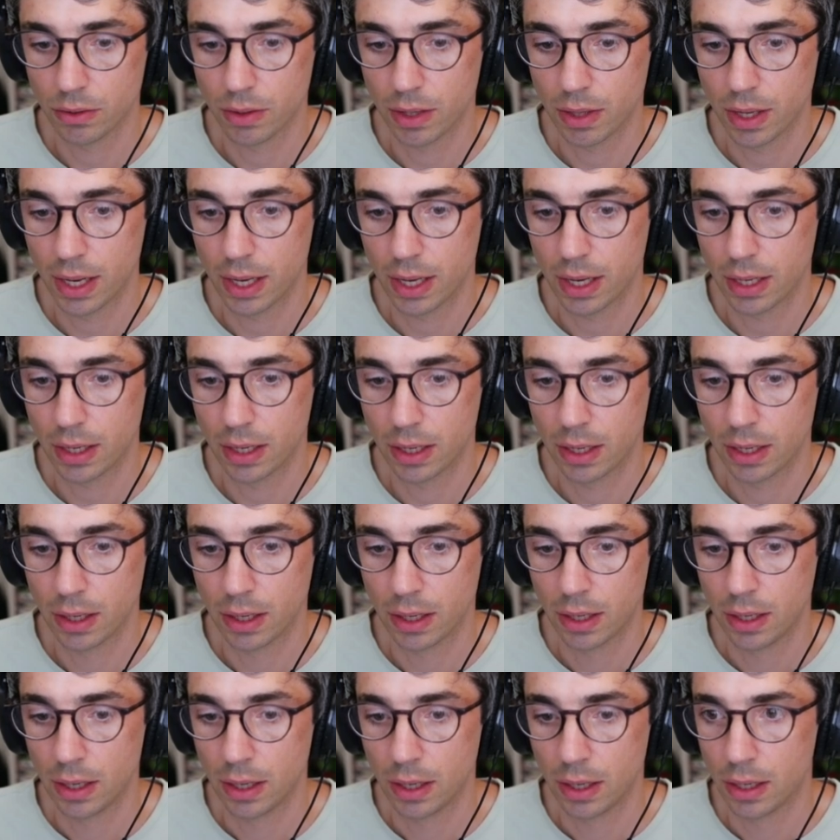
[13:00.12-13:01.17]
Do that.
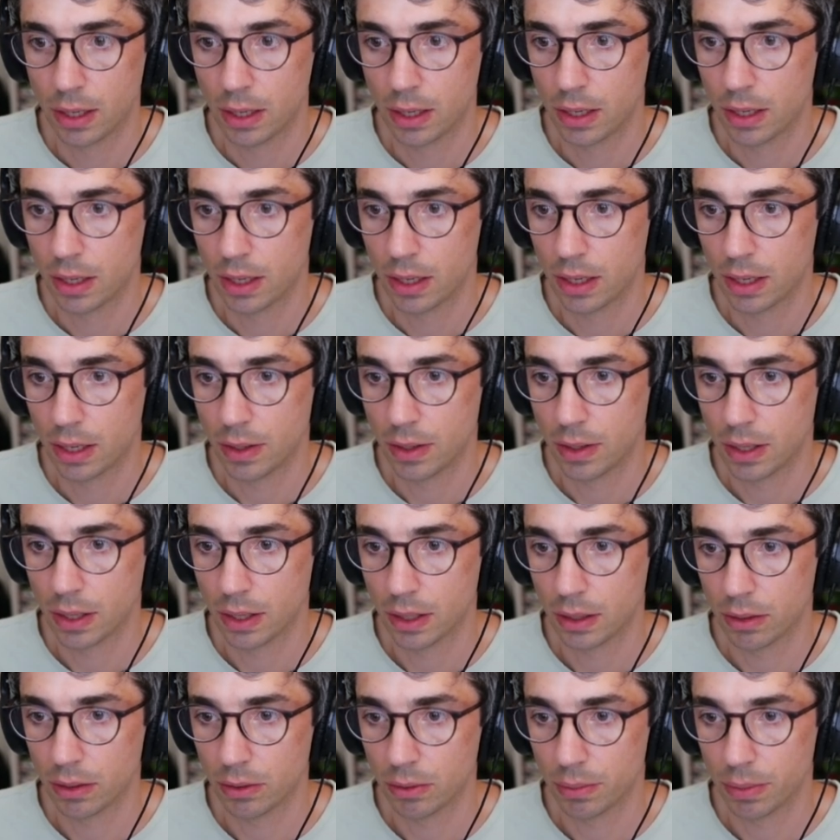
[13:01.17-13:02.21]
And
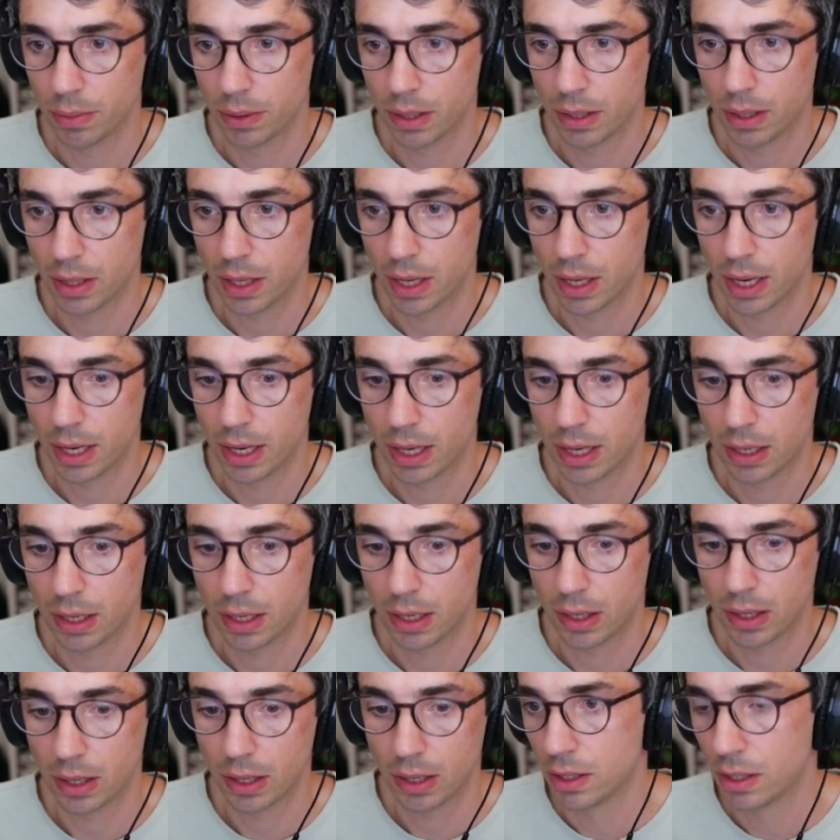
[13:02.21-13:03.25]
then a little bit of that.
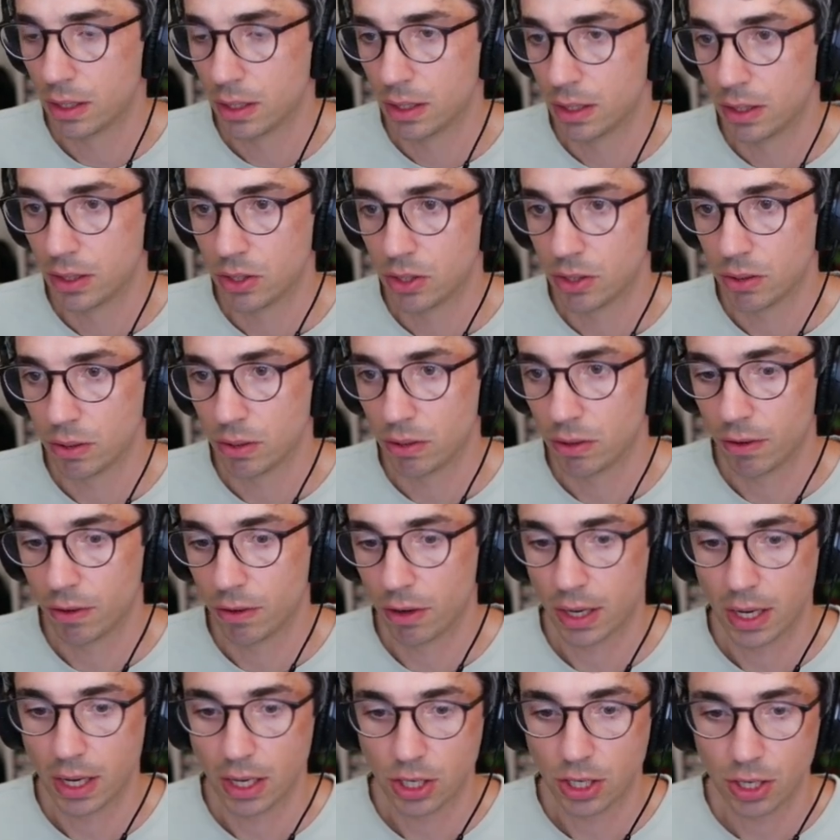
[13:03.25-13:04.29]
Some good
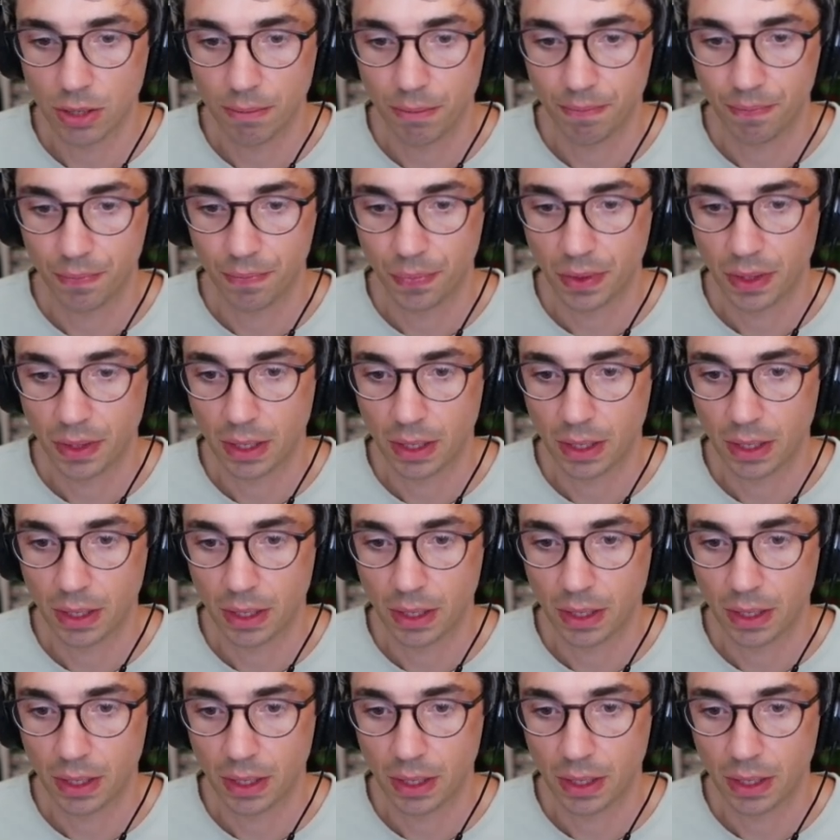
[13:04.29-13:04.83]
variation.